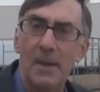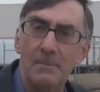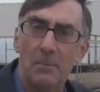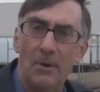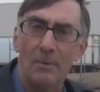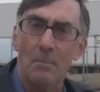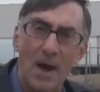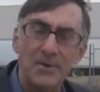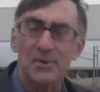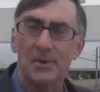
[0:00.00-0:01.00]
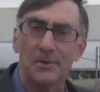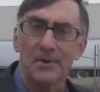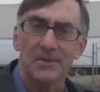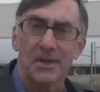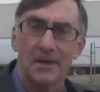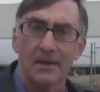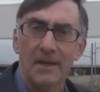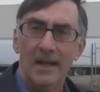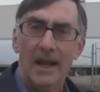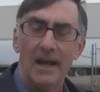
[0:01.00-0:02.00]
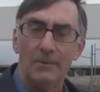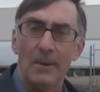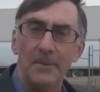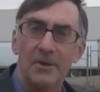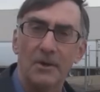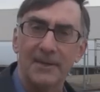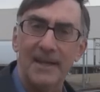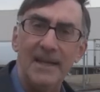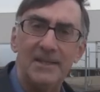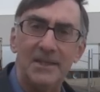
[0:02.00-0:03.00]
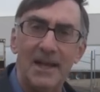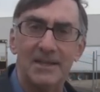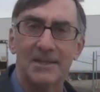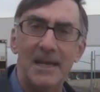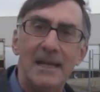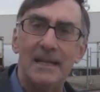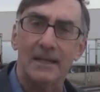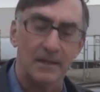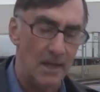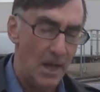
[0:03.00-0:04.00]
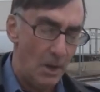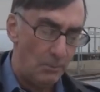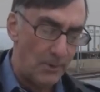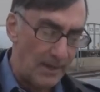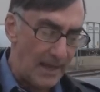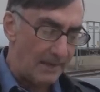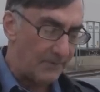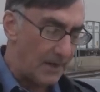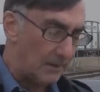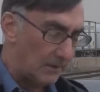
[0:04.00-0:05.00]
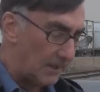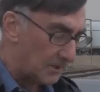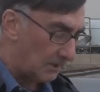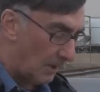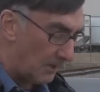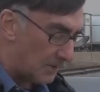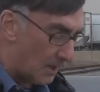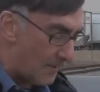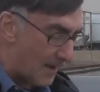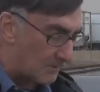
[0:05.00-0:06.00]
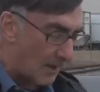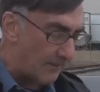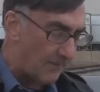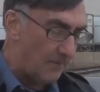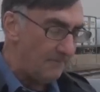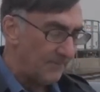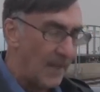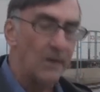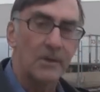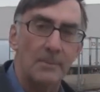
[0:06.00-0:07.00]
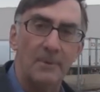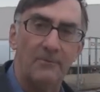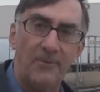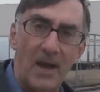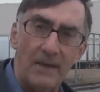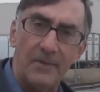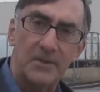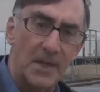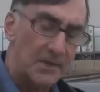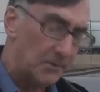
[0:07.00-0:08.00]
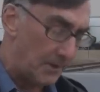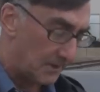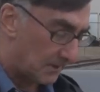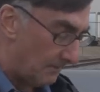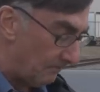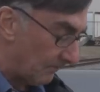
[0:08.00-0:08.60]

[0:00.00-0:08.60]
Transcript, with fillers: will be more modular this year, and a weapon called the ECS-10 will have a, it's a large automatic rifle. It'll come with five accessories.